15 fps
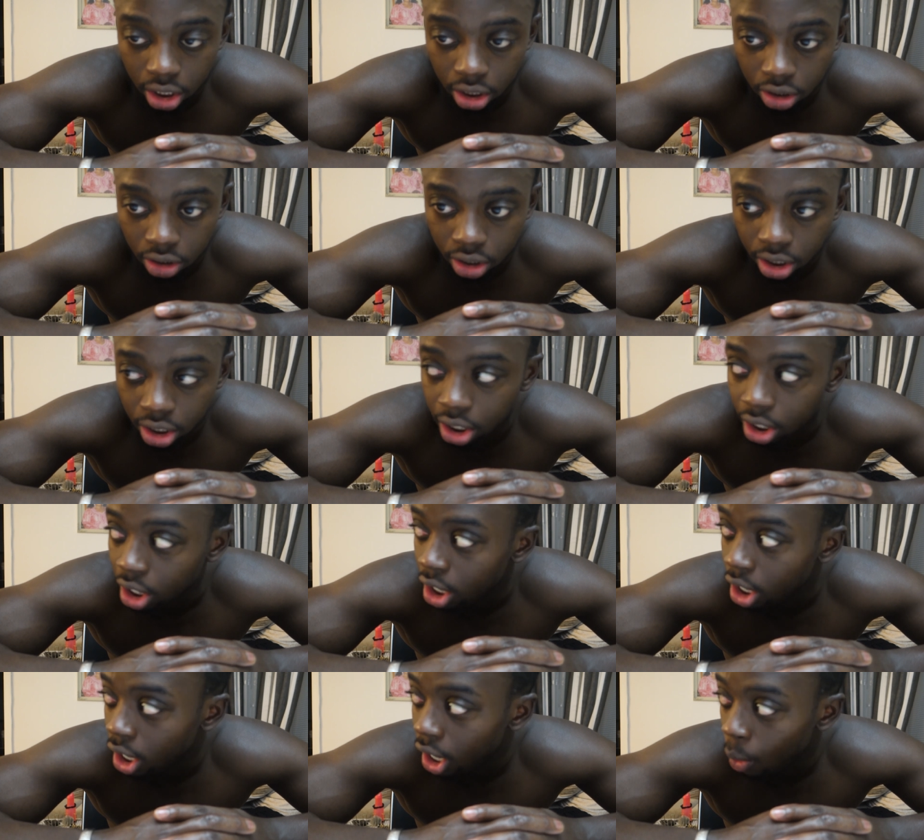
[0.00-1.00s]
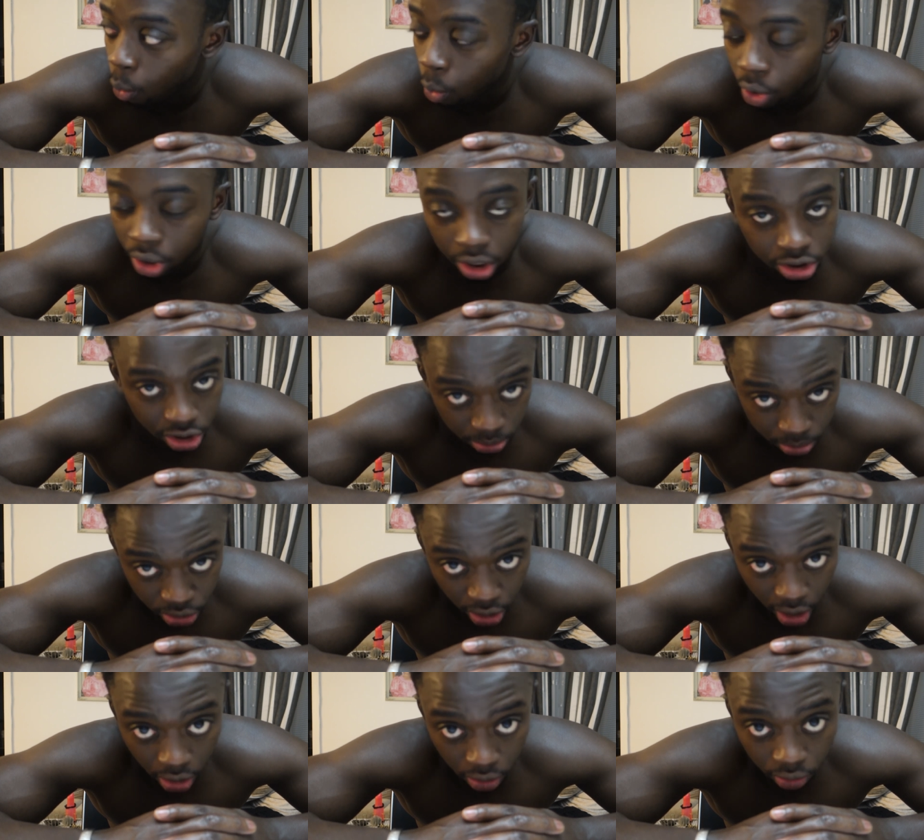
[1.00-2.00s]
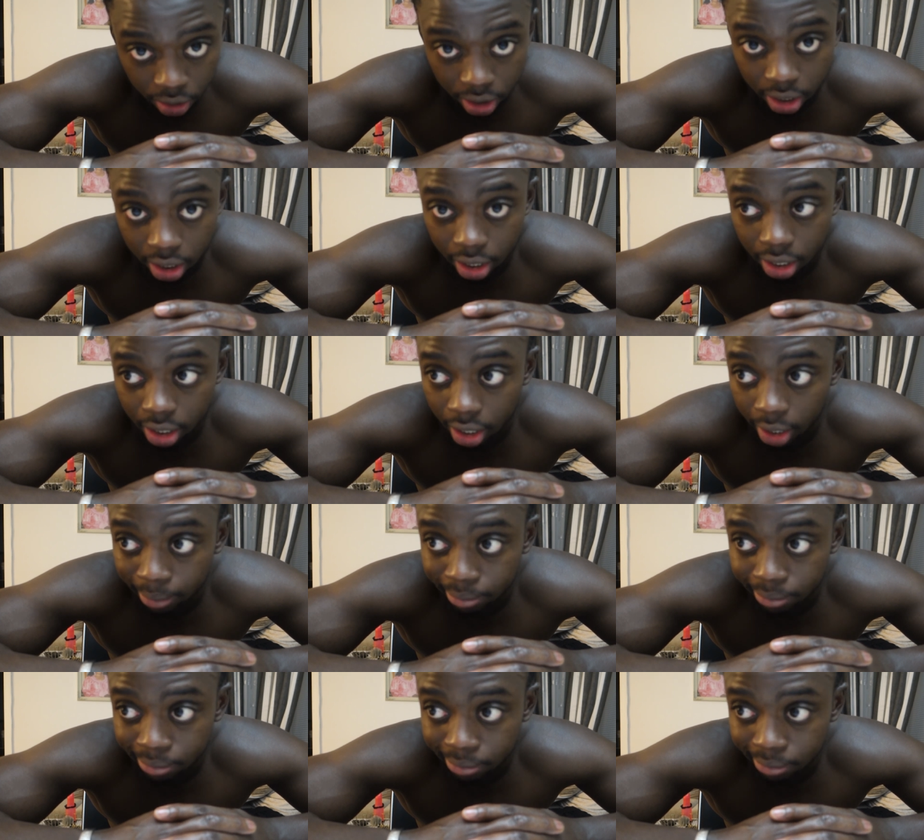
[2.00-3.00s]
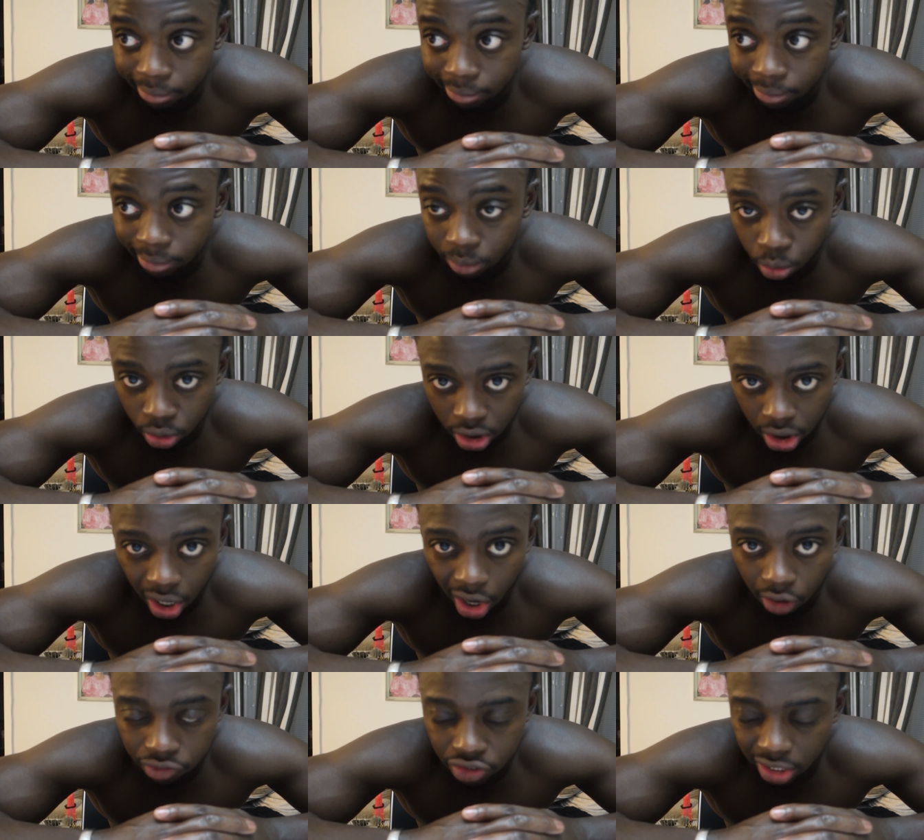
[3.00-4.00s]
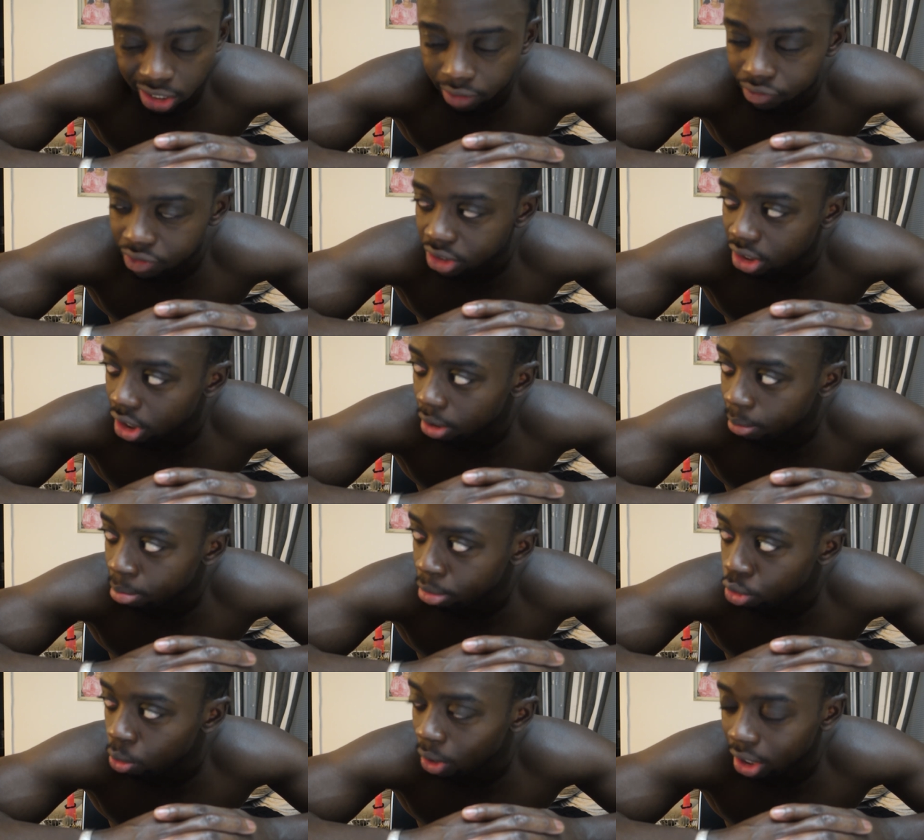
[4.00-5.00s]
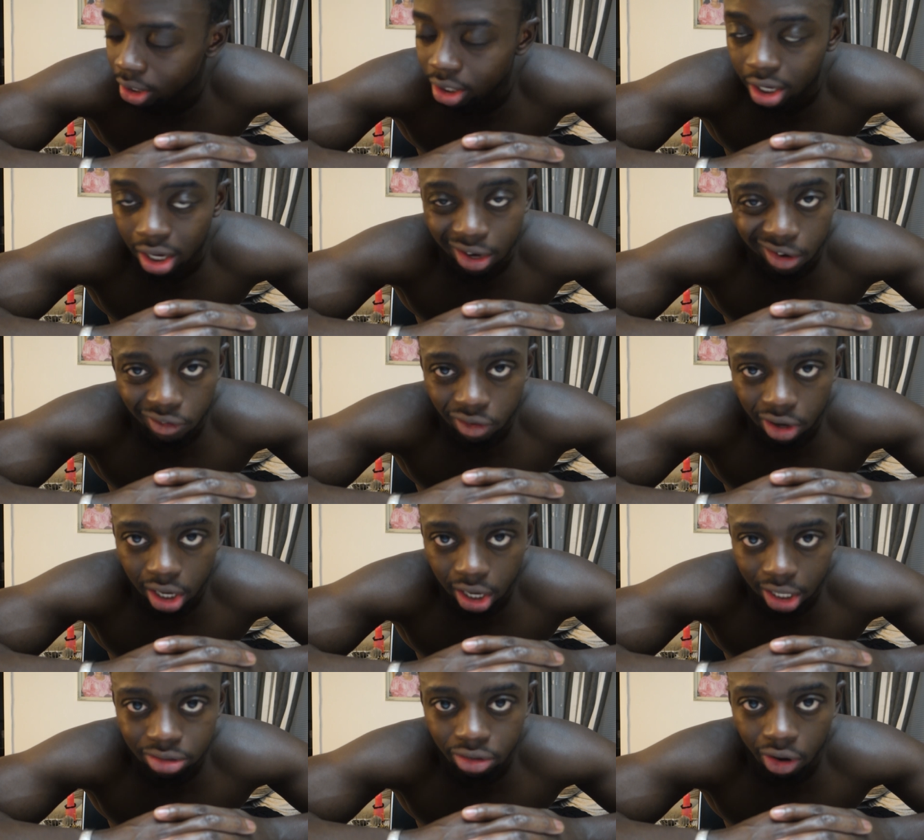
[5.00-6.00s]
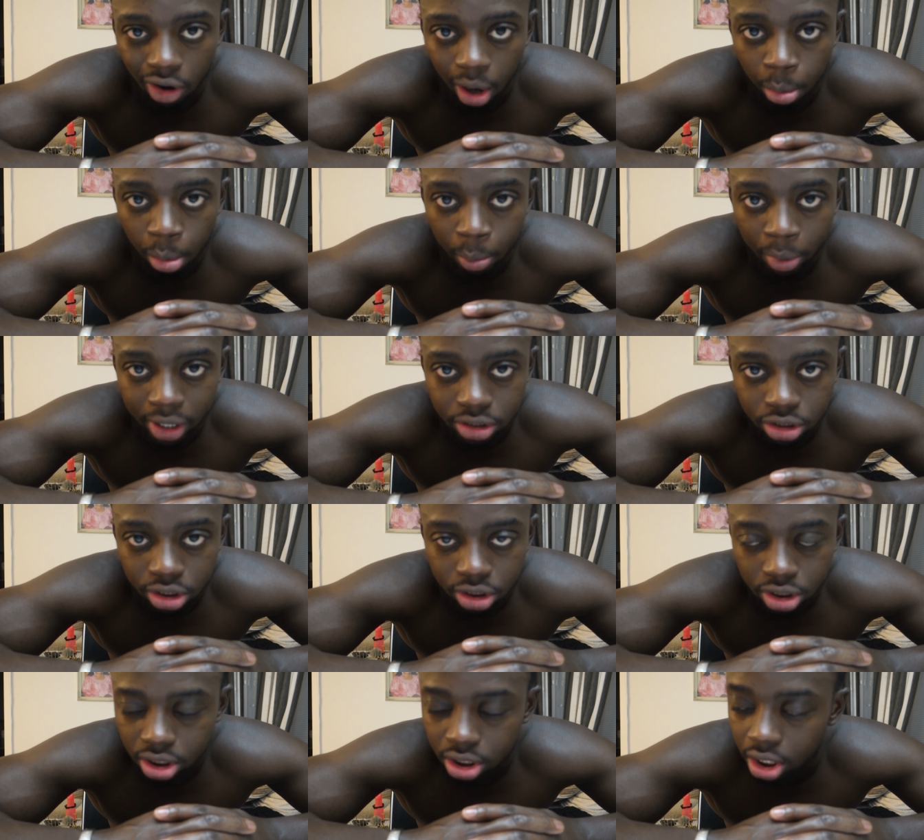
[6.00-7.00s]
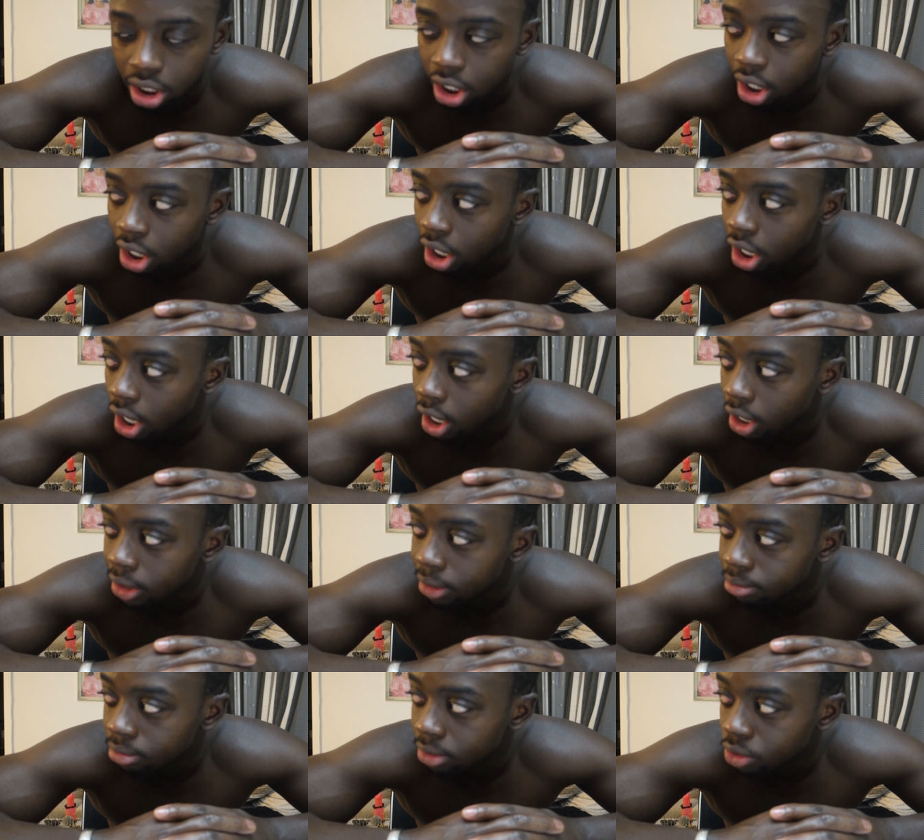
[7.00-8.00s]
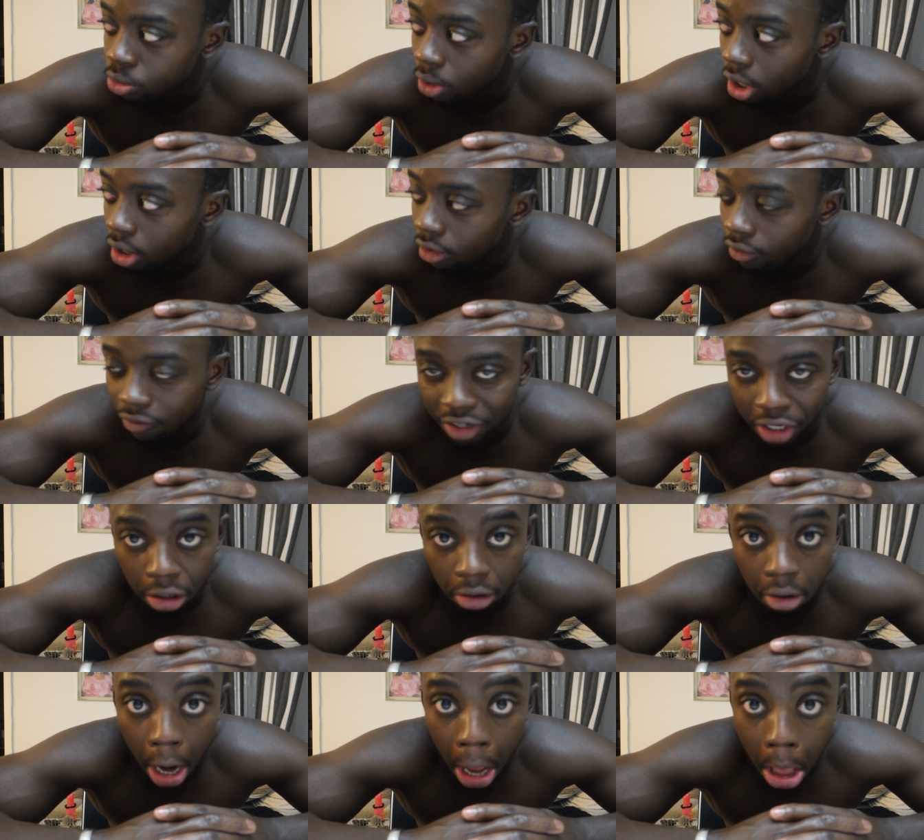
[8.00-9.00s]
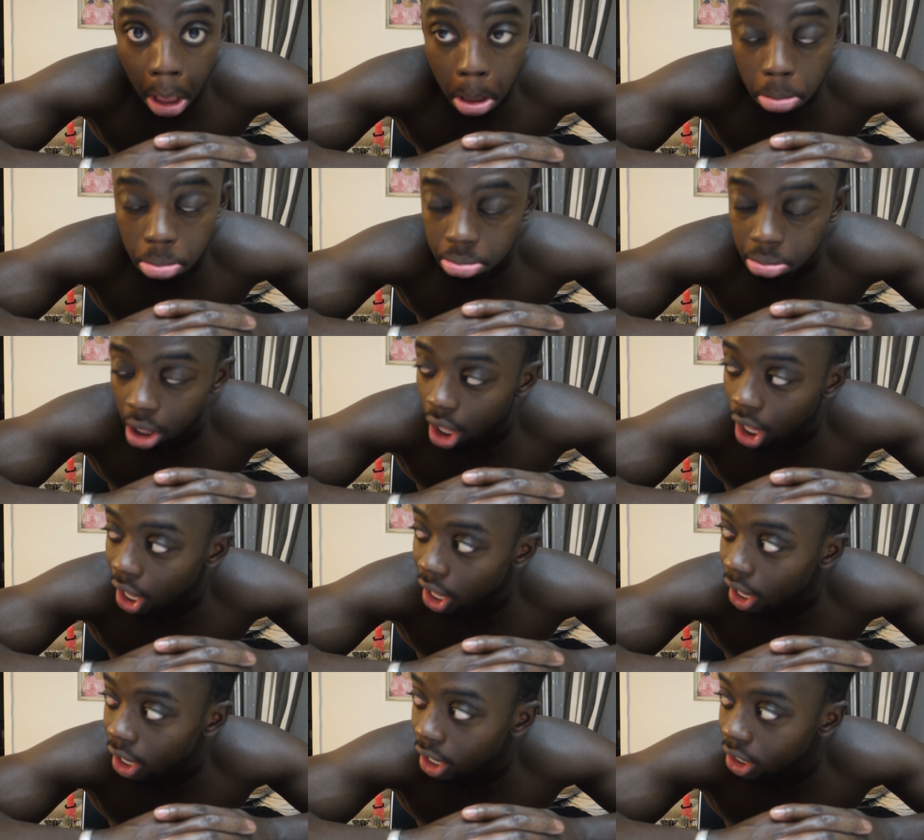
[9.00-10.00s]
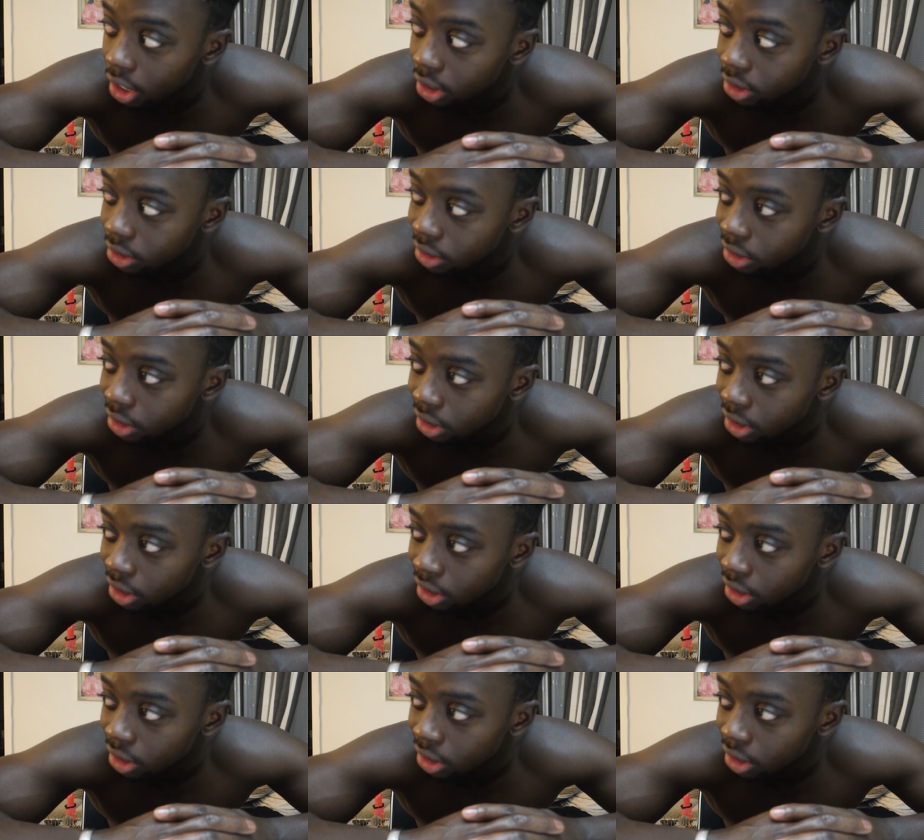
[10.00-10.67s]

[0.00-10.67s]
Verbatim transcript: good. I wore the Gymshark hoodie um, with the cut off sleeves, the blue one. Really nice. Got a couple pictures um, as well for the grow and